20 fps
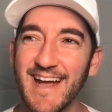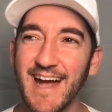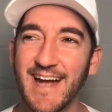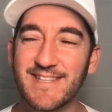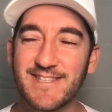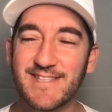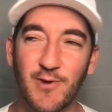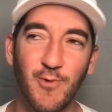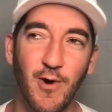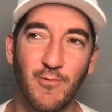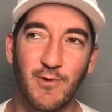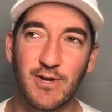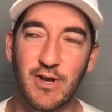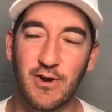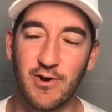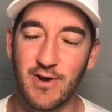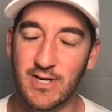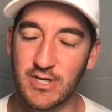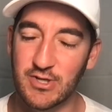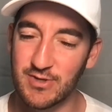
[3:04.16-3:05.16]
And so what were
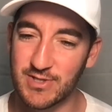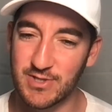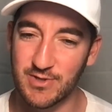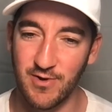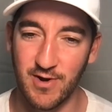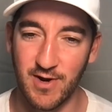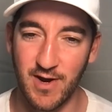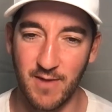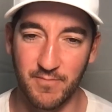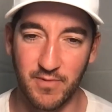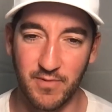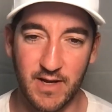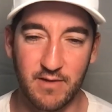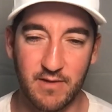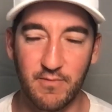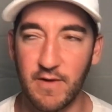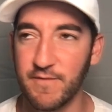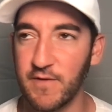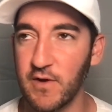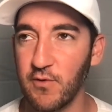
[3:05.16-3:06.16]
your interests growing up? Like
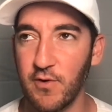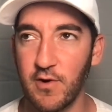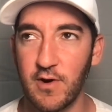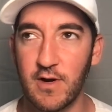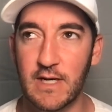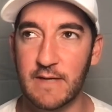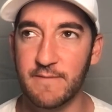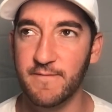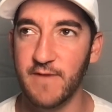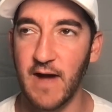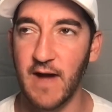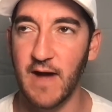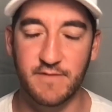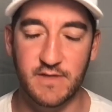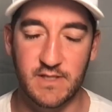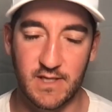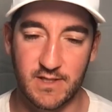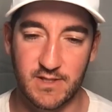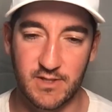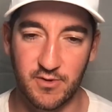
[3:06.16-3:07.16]
if you were a
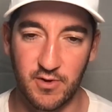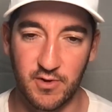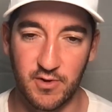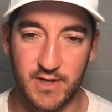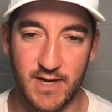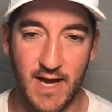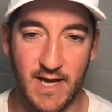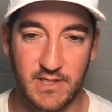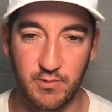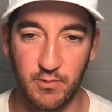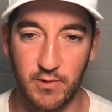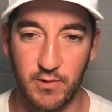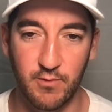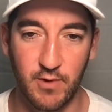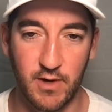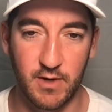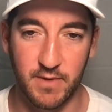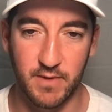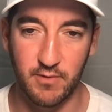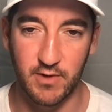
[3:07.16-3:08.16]
5-6-year-old and asked, what do you want
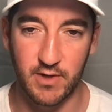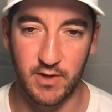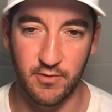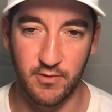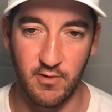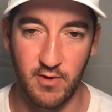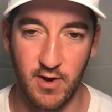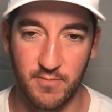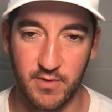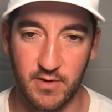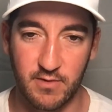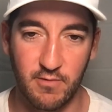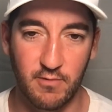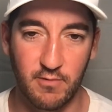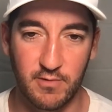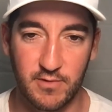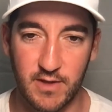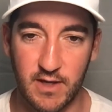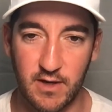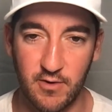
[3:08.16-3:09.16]
to be when you grow up? Like what
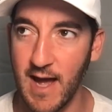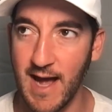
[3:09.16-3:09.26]
were the